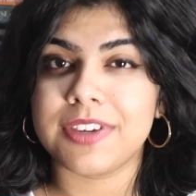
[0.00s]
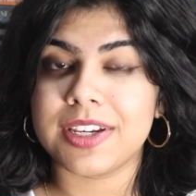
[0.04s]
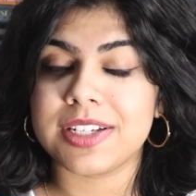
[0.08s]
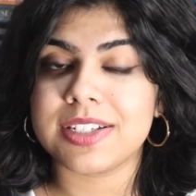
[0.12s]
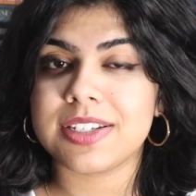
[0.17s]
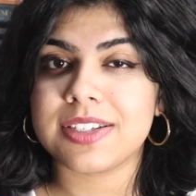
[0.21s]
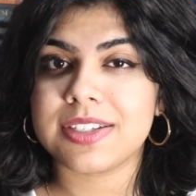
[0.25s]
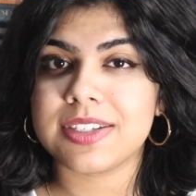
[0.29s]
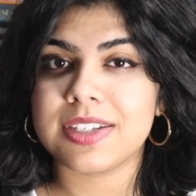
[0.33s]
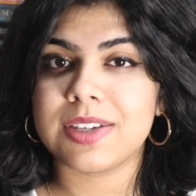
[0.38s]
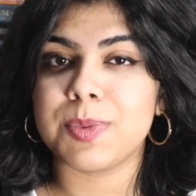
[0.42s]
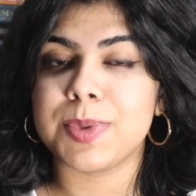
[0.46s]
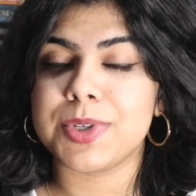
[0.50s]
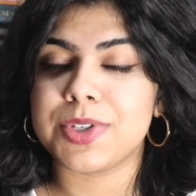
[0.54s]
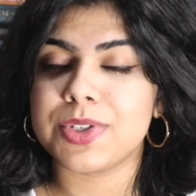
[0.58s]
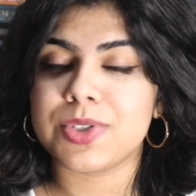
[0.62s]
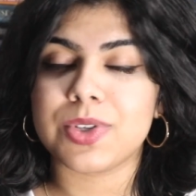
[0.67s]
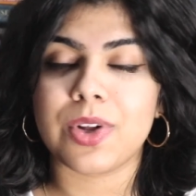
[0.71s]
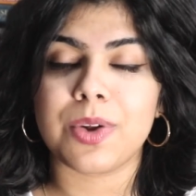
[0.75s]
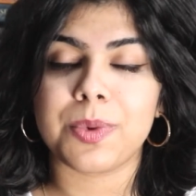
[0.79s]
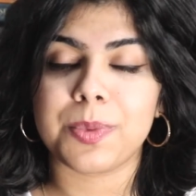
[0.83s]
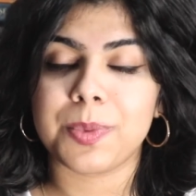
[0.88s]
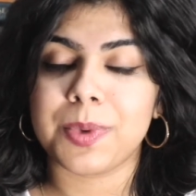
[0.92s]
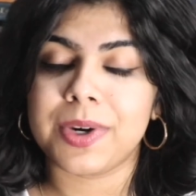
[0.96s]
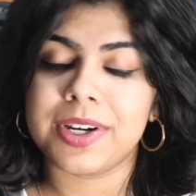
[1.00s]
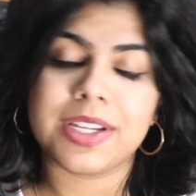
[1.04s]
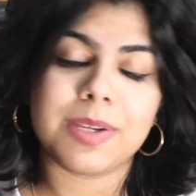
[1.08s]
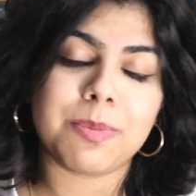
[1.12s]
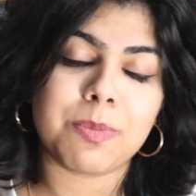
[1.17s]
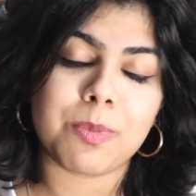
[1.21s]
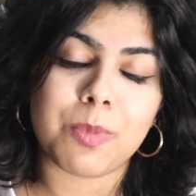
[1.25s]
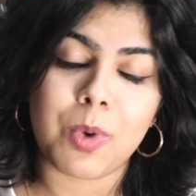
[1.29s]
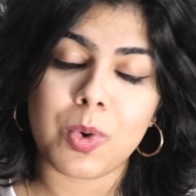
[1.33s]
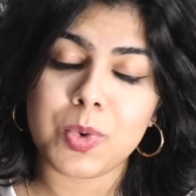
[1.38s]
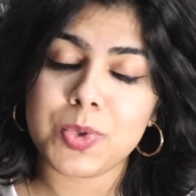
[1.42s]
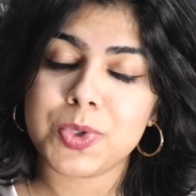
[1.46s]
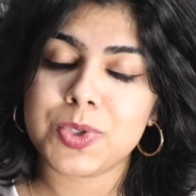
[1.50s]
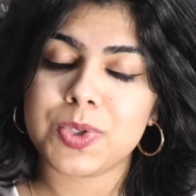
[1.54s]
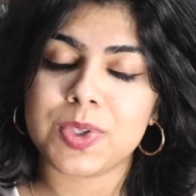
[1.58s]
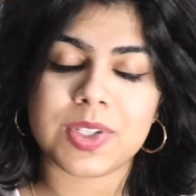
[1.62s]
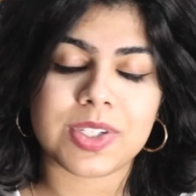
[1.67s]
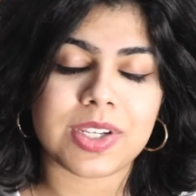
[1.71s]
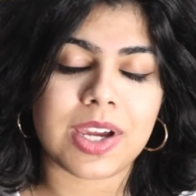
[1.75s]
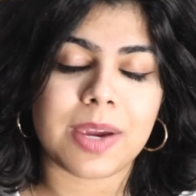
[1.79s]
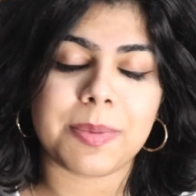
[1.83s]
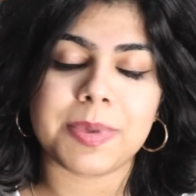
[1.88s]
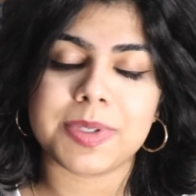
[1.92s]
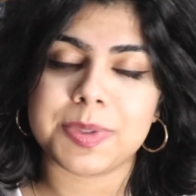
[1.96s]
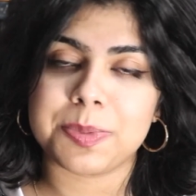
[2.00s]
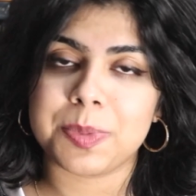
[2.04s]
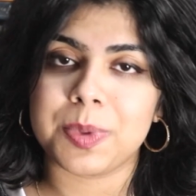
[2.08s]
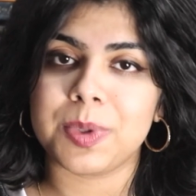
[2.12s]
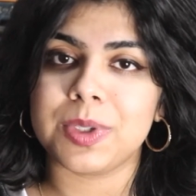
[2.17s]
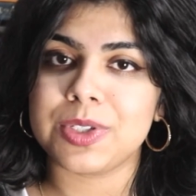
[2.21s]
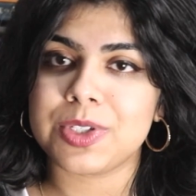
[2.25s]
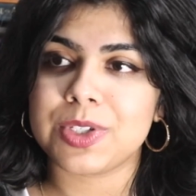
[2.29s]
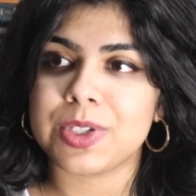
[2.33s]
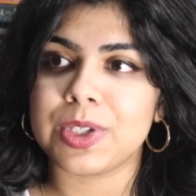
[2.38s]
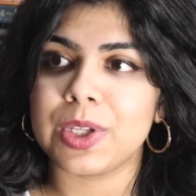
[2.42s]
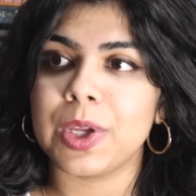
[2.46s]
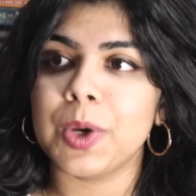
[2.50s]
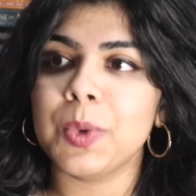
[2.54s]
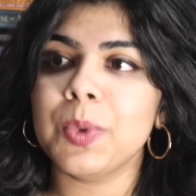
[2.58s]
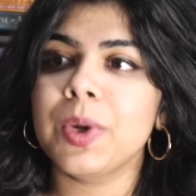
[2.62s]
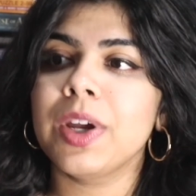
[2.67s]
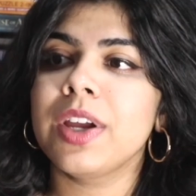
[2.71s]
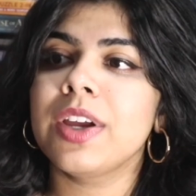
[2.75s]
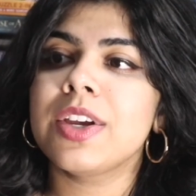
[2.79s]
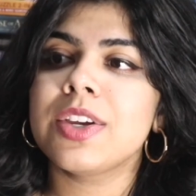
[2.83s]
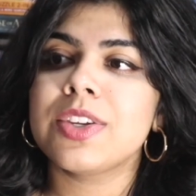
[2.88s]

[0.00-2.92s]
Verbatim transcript: fantasy which is already most of the time it's pretty slow.